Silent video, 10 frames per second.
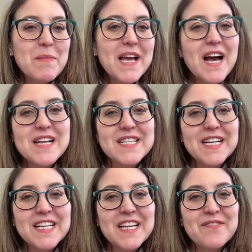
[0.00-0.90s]
my
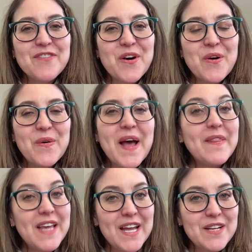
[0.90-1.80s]
contact info at
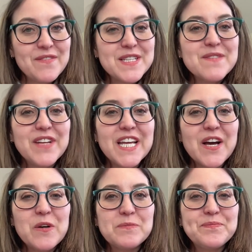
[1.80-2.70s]
the end of this
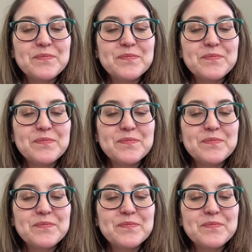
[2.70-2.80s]
video.